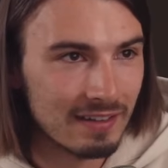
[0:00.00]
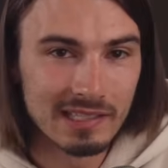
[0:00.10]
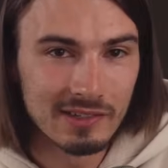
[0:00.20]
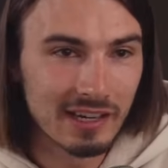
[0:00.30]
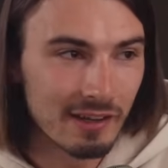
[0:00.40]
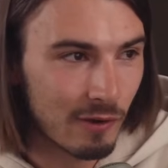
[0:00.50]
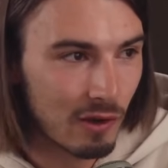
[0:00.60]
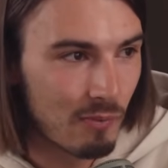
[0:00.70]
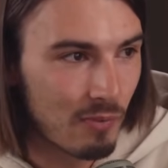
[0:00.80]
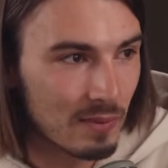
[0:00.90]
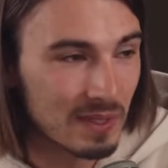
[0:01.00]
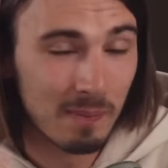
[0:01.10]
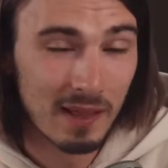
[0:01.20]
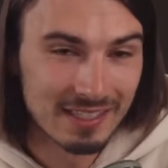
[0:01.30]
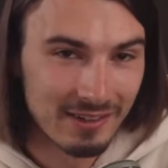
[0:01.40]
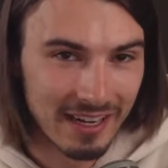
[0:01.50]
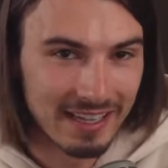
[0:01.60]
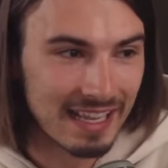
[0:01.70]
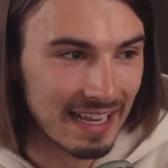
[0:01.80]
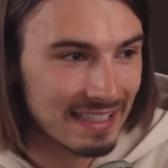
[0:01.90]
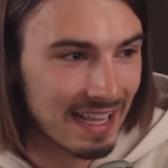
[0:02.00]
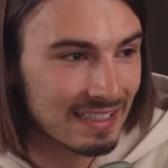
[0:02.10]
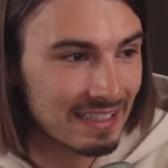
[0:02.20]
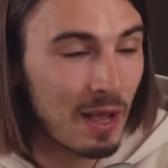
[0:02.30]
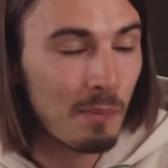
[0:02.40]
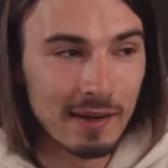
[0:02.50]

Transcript: Plus you're getting follow-up prompts, plus you're getting text styles,